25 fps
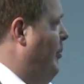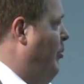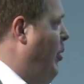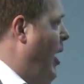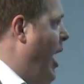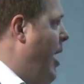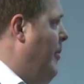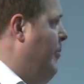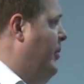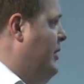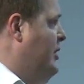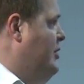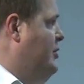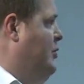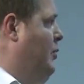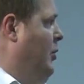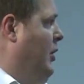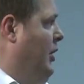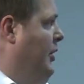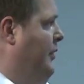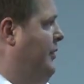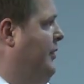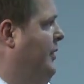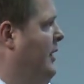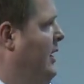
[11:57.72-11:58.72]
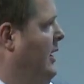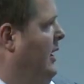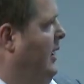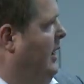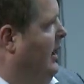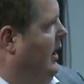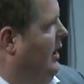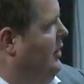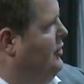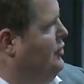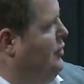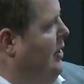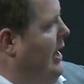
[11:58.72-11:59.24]
the property's worth.
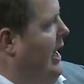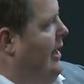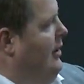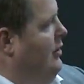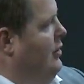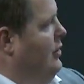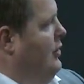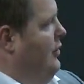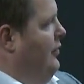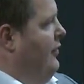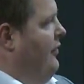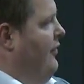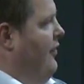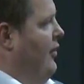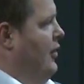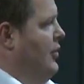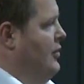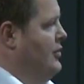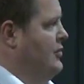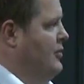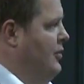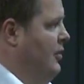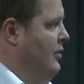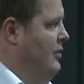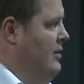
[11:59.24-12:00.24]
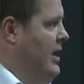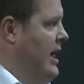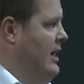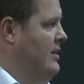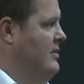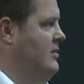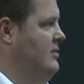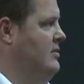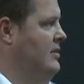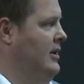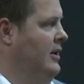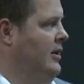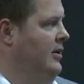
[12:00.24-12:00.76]
Show you how to do your first or
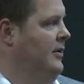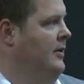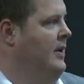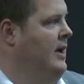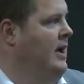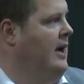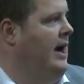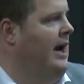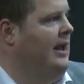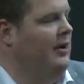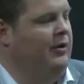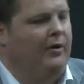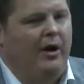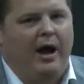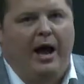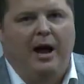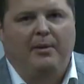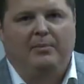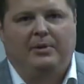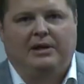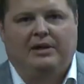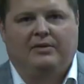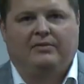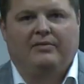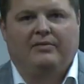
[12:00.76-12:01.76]
next deal. I don't know how many